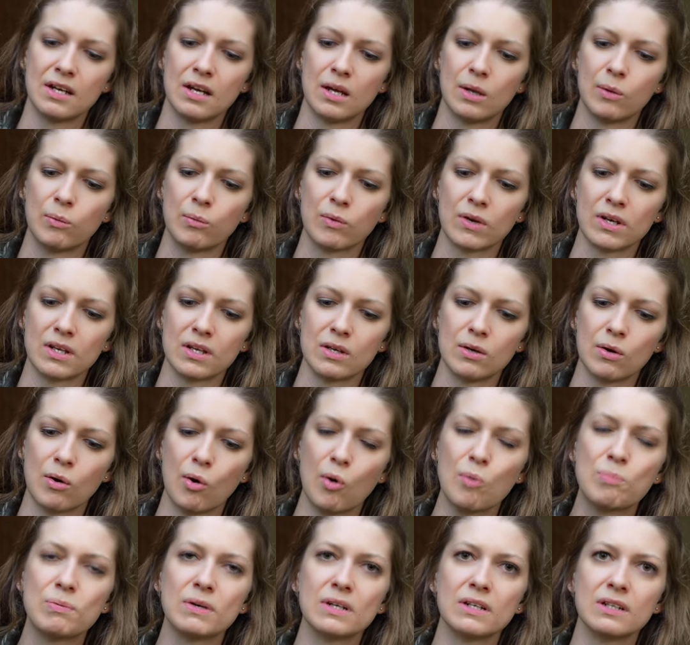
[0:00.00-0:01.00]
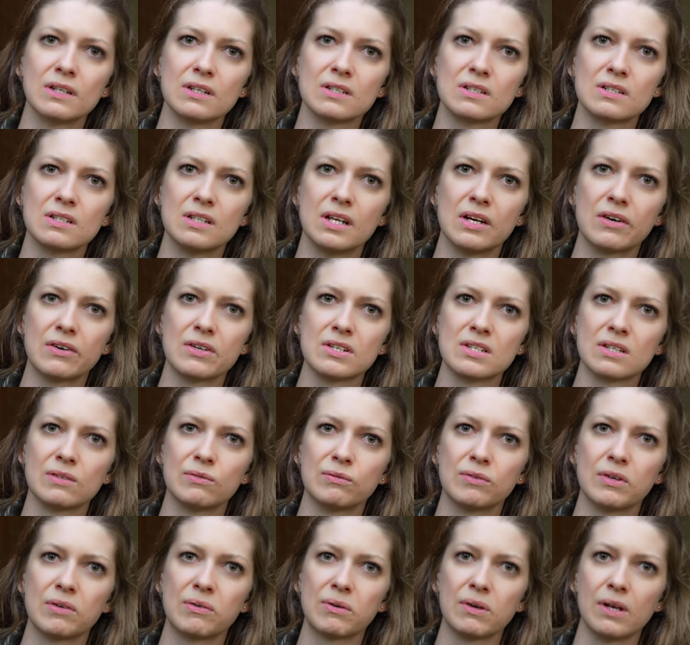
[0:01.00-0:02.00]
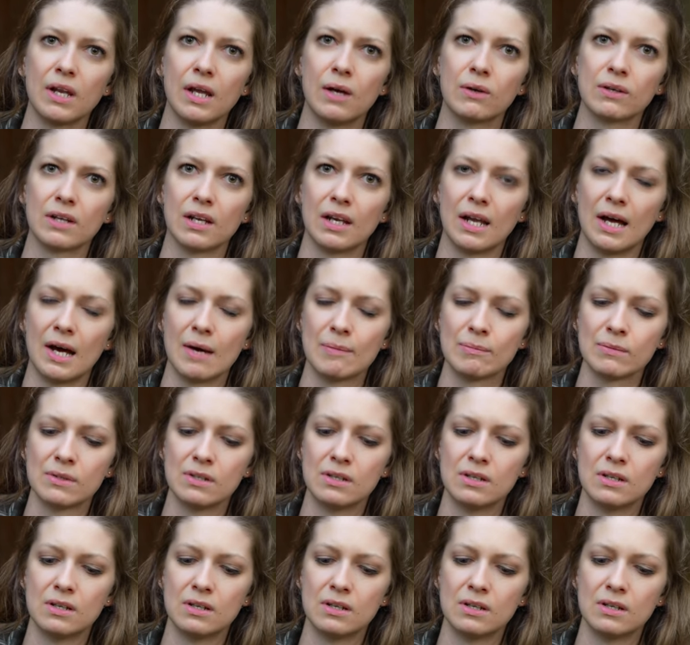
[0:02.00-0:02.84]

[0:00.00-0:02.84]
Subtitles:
and when you open it, there is a very loud alarm.